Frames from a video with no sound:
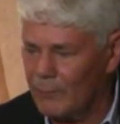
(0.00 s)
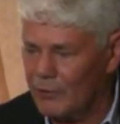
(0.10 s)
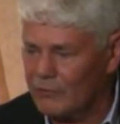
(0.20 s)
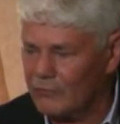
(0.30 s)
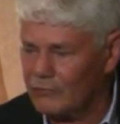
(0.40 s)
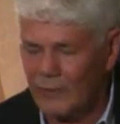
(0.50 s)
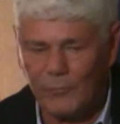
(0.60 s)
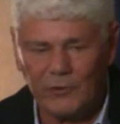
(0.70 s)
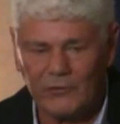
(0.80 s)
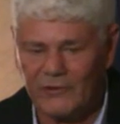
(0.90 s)
beer
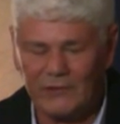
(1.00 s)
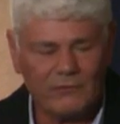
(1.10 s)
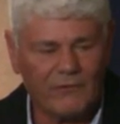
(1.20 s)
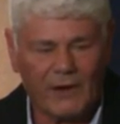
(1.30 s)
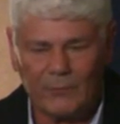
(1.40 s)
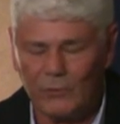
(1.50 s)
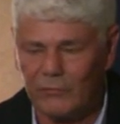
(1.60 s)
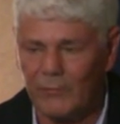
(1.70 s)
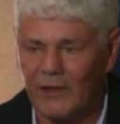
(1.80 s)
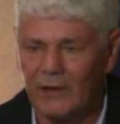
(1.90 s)
distributors, that's fine
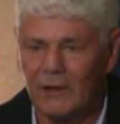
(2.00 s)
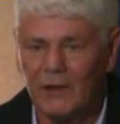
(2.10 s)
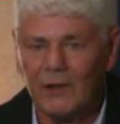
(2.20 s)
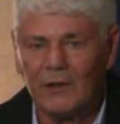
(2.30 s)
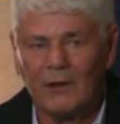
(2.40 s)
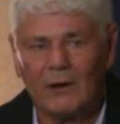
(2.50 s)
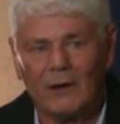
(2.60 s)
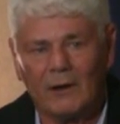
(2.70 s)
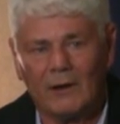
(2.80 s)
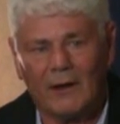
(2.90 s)
with me.
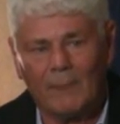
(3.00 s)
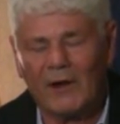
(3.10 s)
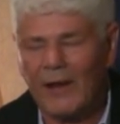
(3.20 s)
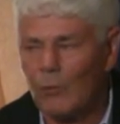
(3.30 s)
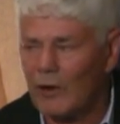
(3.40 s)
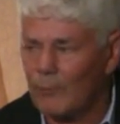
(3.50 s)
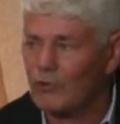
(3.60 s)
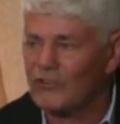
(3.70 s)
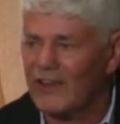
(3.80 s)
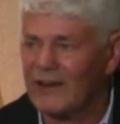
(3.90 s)
But I want
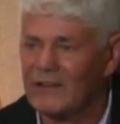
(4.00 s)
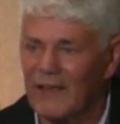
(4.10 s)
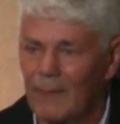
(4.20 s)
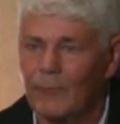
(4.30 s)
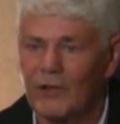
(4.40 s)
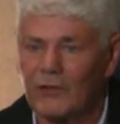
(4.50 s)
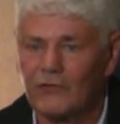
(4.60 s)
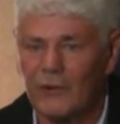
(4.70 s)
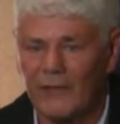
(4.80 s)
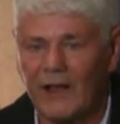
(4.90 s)
to protect them,
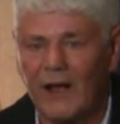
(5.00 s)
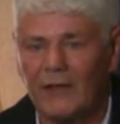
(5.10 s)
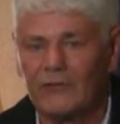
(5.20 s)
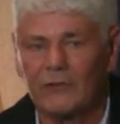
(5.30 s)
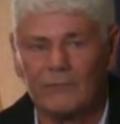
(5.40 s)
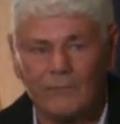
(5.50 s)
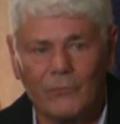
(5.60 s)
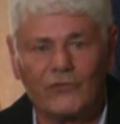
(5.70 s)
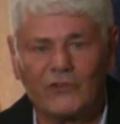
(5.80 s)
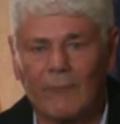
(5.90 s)
because they're the guys that
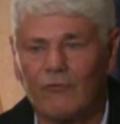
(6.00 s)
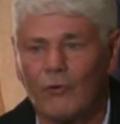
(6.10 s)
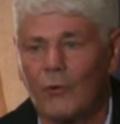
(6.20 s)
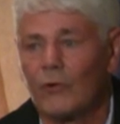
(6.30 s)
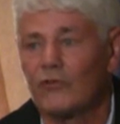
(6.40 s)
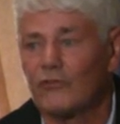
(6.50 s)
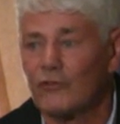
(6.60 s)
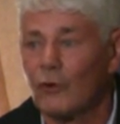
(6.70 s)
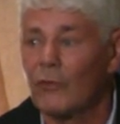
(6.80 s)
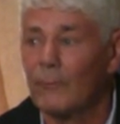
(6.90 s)
stepped forward and
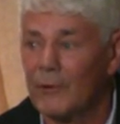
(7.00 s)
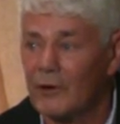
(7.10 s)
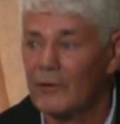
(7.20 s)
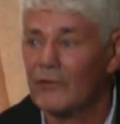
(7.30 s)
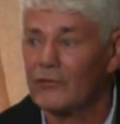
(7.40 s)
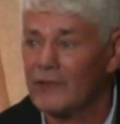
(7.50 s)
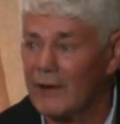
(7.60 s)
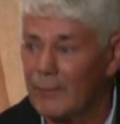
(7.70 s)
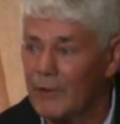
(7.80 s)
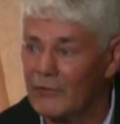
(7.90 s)
sold the beer in the
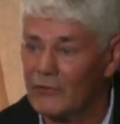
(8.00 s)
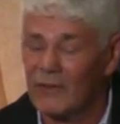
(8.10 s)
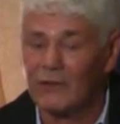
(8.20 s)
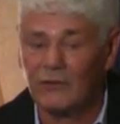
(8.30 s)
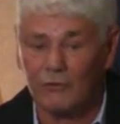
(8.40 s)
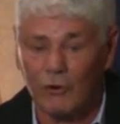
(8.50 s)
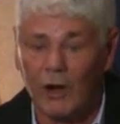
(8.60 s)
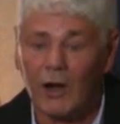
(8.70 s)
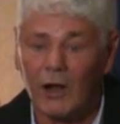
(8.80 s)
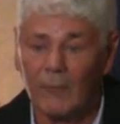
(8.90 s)
state of Pennsylvania for
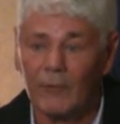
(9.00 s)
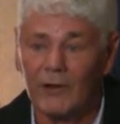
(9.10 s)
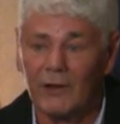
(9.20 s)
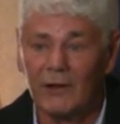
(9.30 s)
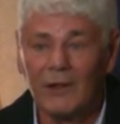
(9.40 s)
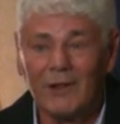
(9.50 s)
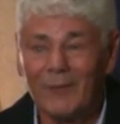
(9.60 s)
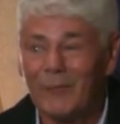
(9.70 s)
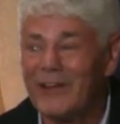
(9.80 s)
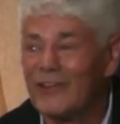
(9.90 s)
our company.
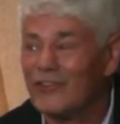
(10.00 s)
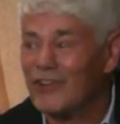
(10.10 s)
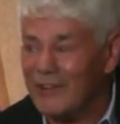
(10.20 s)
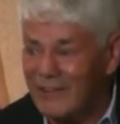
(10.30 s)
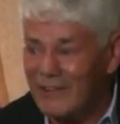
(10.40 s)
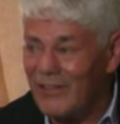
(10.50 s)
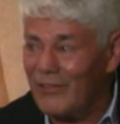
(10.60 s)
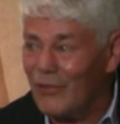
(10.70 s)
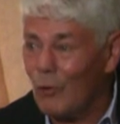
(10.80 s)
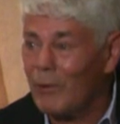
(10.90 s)
Because
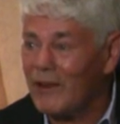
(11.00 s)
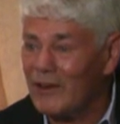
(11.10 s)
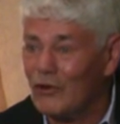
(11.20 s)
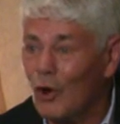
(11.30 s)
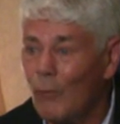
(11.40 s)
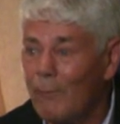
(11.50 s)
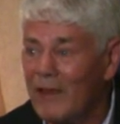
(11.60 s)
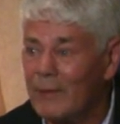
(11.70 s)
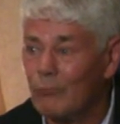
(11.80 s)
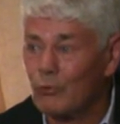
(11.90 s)
no
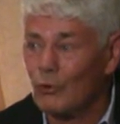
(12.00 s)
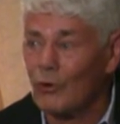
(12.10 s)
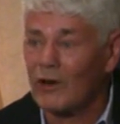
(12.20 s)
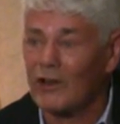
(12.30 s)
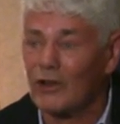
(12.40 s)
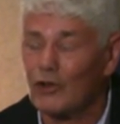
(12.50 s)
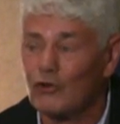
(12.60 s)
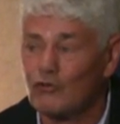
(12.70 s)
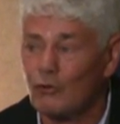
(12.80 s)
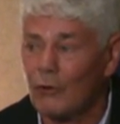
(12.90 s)
big brewer can
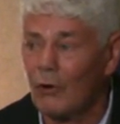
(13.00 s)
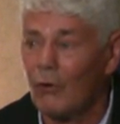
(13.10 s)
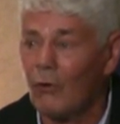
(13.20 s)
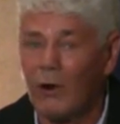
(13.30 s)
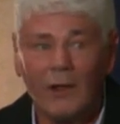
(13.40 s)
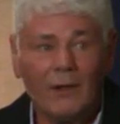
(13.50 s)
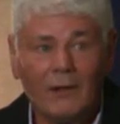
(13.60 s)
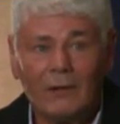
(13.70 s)
control